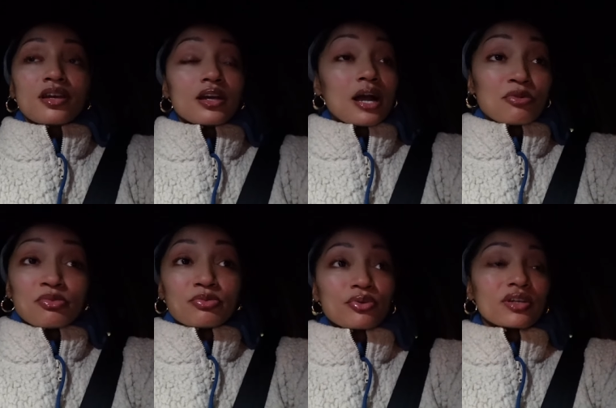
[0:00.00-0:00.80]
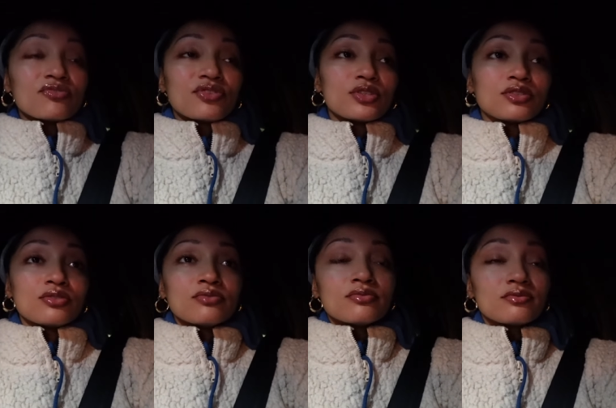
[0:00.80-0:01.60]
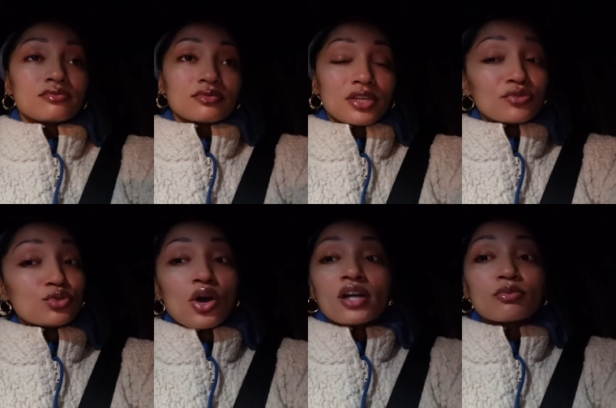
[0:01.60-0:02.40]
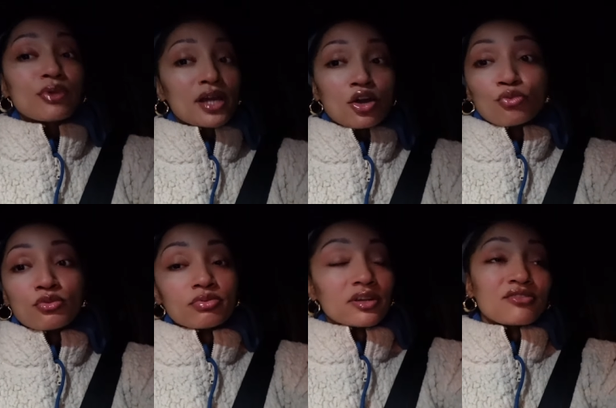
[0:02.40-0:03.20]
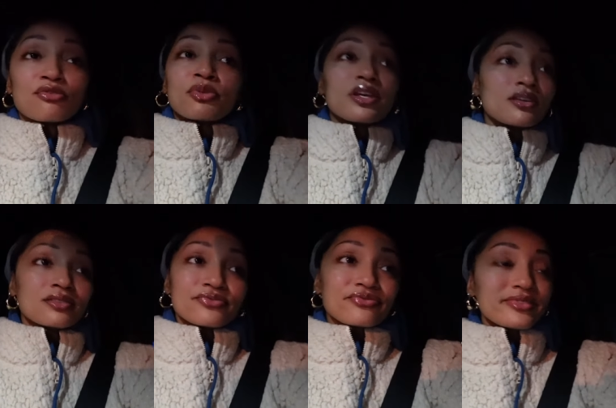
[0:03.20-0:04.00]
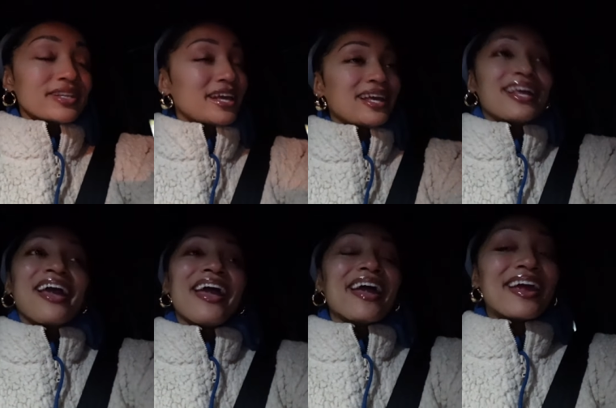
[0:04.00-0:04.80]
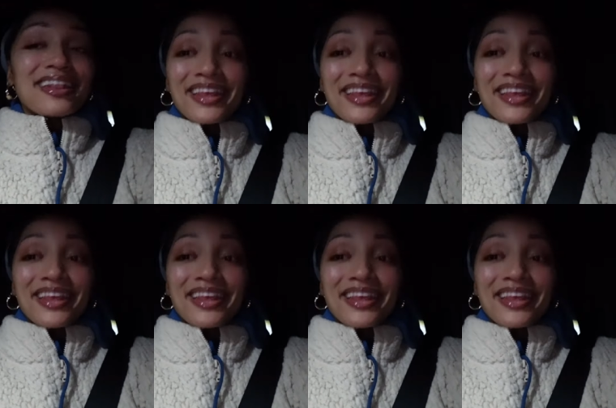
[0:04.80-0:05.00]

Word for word: I'm going to be praying for you. If you know how to pray, I hope you're praying for me. And